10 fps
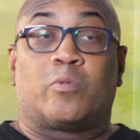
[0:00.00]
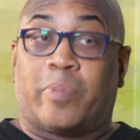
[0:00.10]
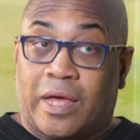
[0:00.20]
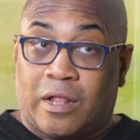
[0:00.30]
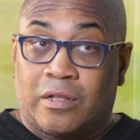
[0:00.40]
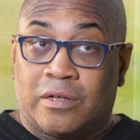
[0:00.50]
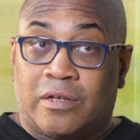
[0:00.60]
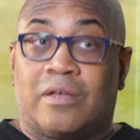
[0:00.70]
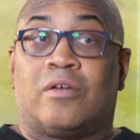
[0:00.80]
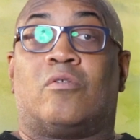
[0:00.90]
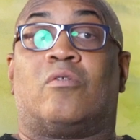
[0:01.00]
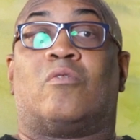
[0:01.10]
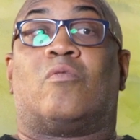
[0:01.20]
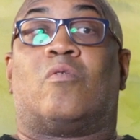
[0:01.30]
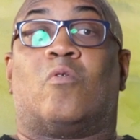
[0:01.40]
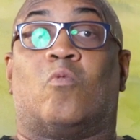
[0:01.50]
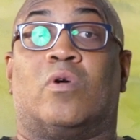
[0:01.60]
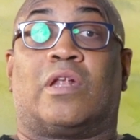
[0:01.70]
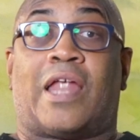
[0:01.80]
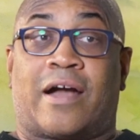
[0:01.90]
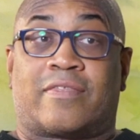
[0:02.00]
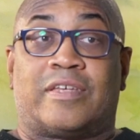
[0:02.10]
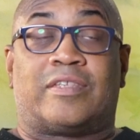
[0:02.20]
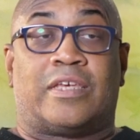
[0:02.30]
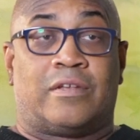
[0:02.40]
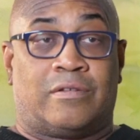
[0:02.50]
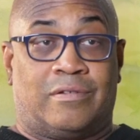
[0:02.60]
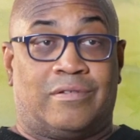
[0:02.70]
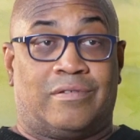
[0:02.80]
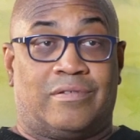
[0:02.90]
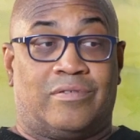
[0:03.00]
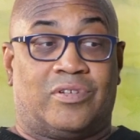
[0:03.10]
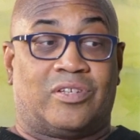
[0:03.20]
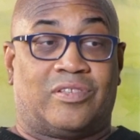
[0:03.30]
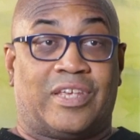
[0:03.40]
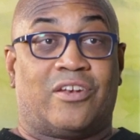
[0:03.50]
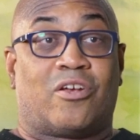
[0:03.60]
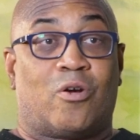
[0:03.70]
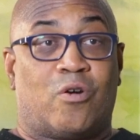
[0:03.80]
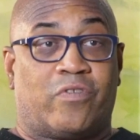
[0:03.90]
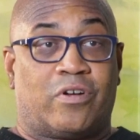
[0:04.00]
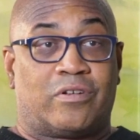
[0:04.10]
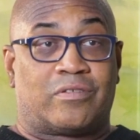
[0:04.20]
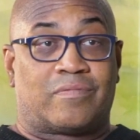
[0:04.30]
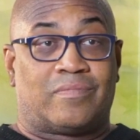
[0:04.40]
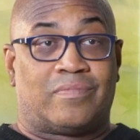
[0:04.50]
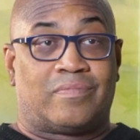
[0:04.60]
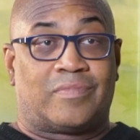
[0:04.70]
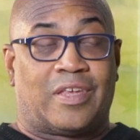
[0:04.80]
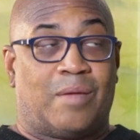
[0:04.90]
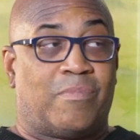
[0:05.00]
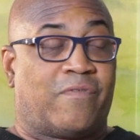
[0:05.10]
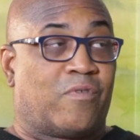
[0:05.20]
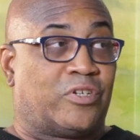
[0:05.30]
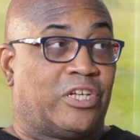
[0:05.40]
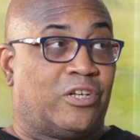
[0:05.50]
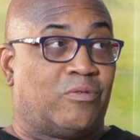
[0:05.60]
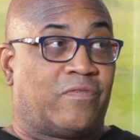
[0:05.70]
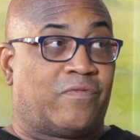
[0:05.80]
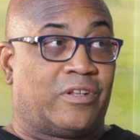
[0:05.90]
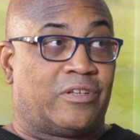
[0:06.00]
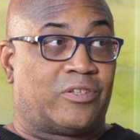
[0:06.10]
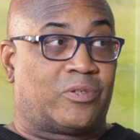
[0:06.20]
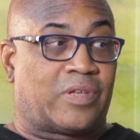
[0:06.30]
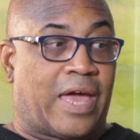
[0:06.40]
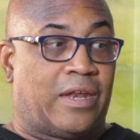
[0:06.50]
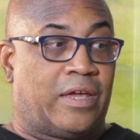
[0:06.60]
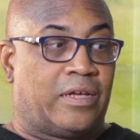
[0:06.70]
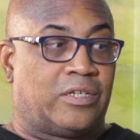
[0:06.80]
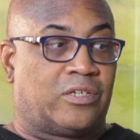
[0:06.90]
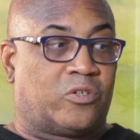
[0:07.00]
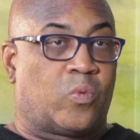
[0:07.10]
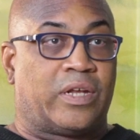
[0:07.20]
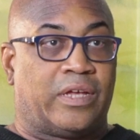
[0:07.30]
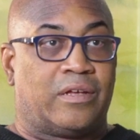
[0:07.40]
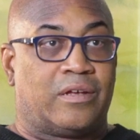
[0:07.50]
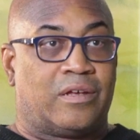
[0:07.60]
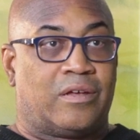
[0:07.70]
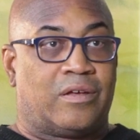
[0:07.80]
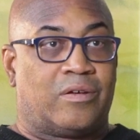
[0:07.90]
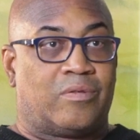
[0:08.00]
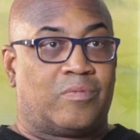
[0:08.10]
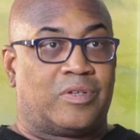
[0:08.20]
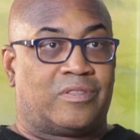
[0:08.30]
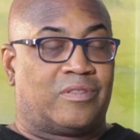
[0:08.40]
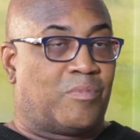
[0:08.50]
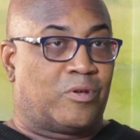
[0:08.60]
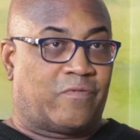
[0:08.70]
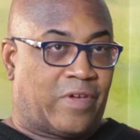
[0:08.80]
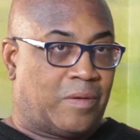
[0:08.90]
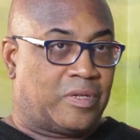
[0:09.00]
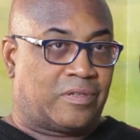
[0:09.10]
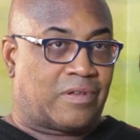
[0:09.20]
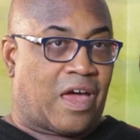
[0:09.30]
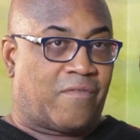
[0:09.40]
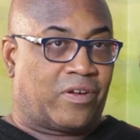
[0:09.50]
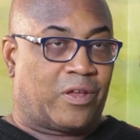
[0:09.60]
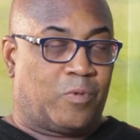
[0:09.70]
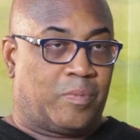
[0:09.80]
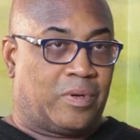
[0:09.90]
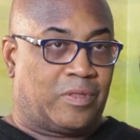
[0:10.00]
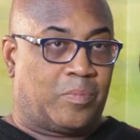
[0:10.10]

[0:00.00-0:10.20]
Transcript: Bell will lock this in, just send her over. And before she knew it, Phillis, at age 20, was the most famous African woman on the